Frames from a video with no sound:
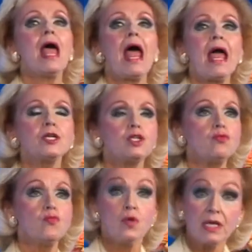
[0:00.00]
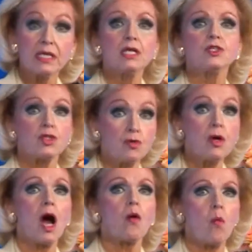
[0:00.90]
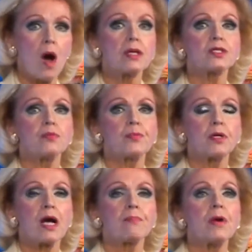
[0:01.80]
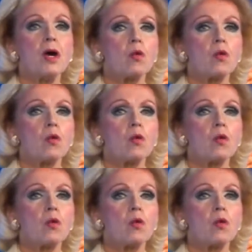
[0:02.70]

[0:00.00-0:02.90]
and you really do not want to put up